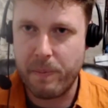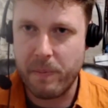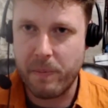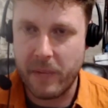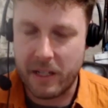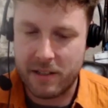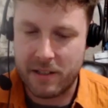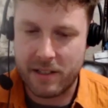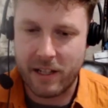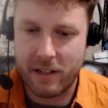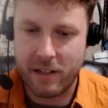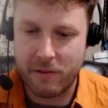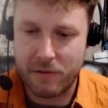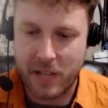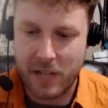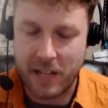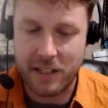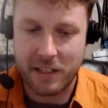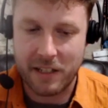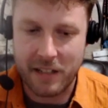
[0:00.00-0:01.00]
instead of
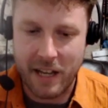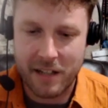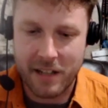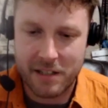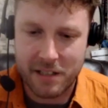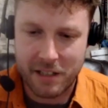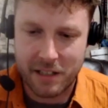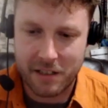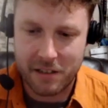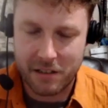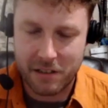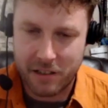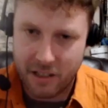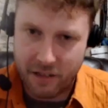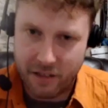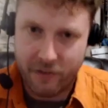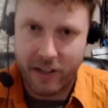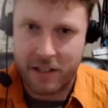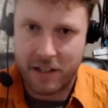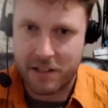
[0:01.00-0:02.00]
taking that signal and
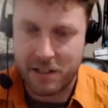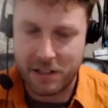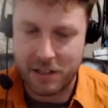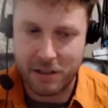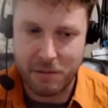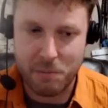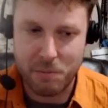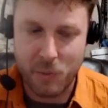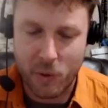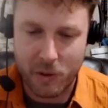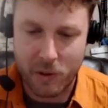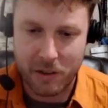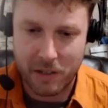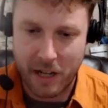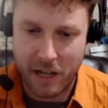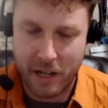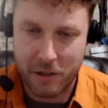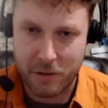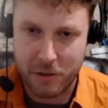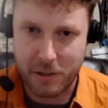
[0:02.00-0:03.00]
advancing more
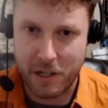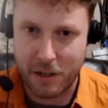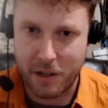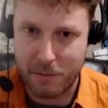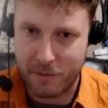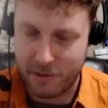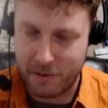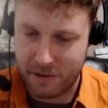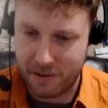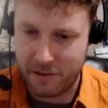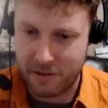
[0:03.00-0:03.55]
hydrocarbon